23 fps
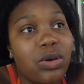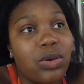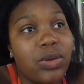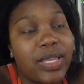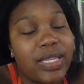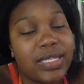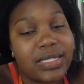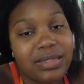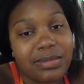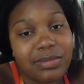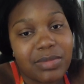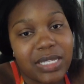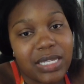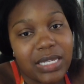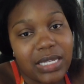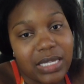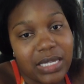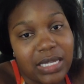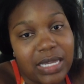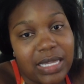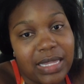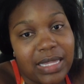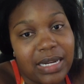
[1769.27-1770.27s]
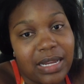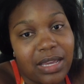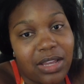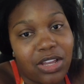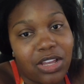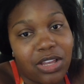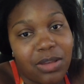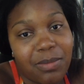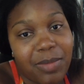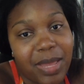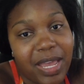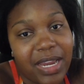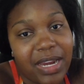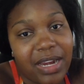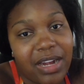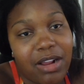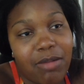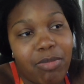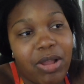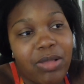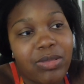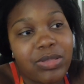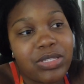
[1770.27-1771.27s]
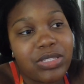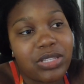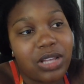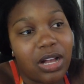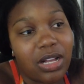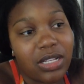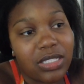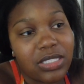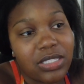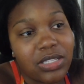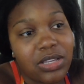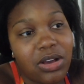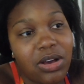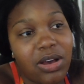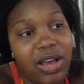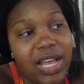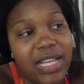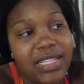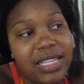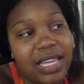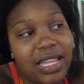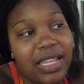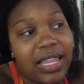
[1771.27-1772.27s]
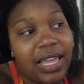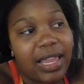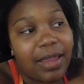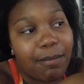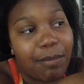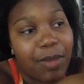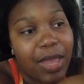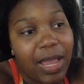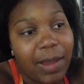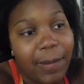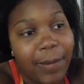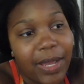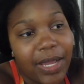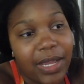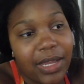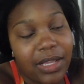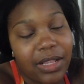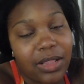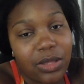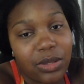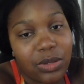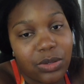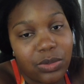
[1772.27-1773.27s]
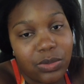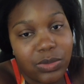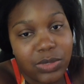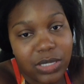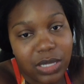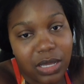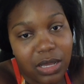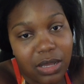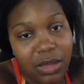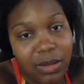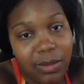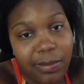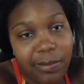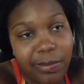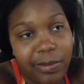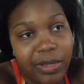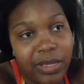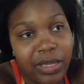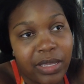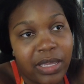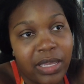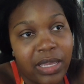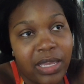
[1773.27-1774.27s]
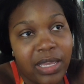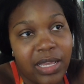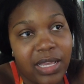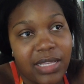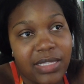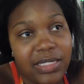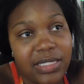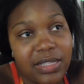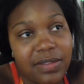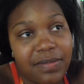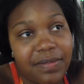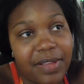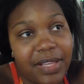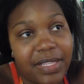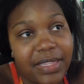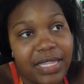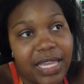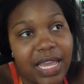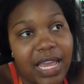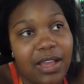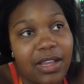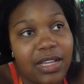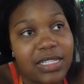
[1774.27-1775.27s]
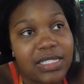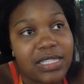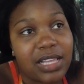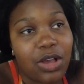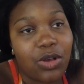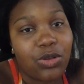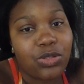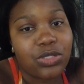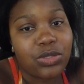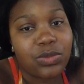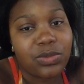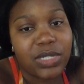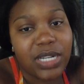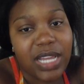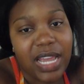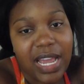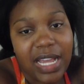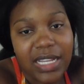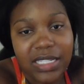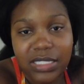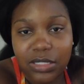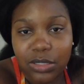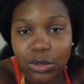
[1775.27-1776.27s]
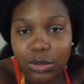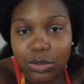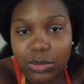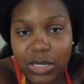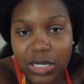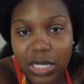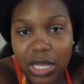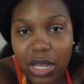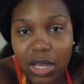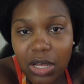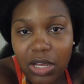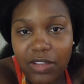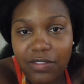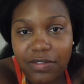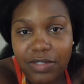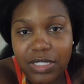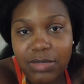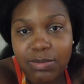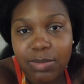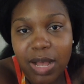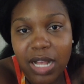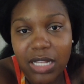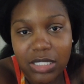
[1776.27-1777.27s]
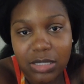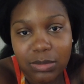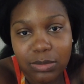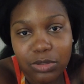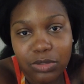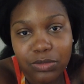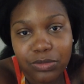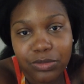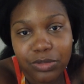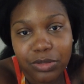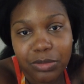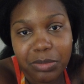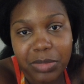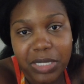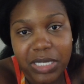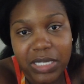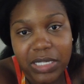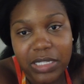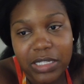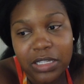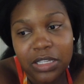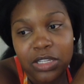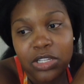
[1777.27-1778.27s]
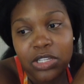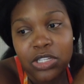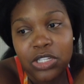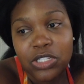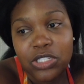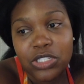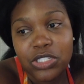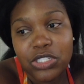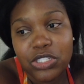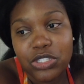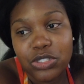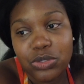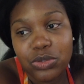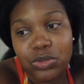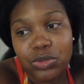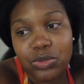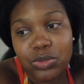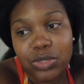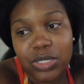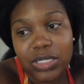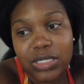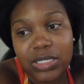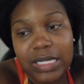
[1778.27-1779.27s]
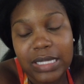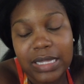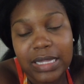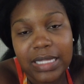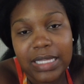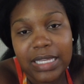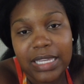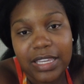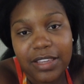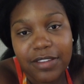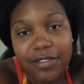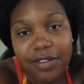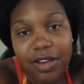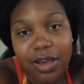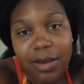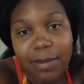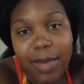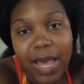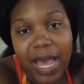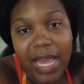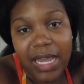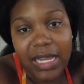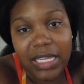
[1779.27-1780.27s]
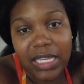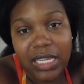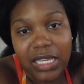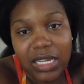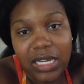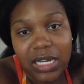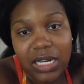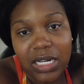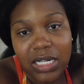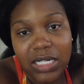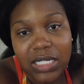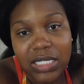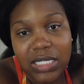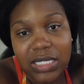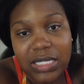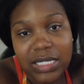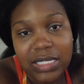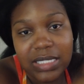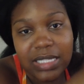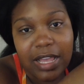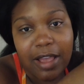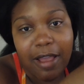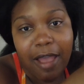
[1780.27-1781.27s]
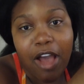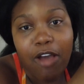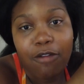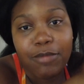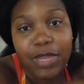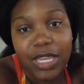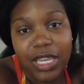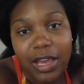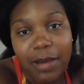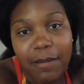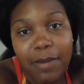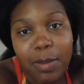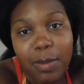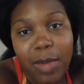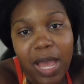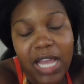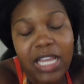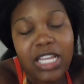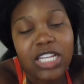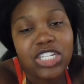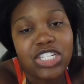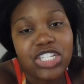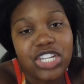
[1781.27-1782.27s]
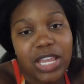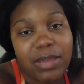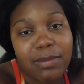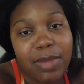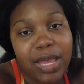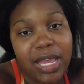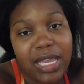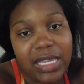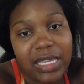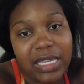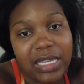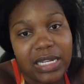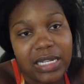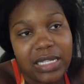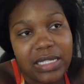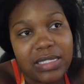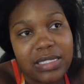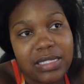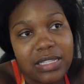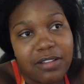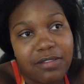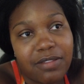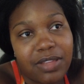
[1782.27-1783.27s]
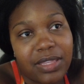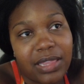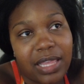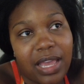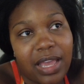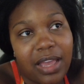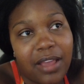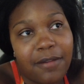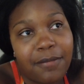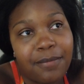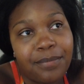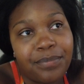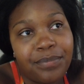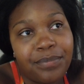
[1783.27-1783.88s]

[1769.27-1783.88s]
get something to eat, and then I'll come back, and I'll probably talk to y'all as I, like, pack my clothes up and stuff like that. Because I also want to ask the hotel if it's possible for me to leave a bag here, since I'll be coming back and checking back in and stuff like that.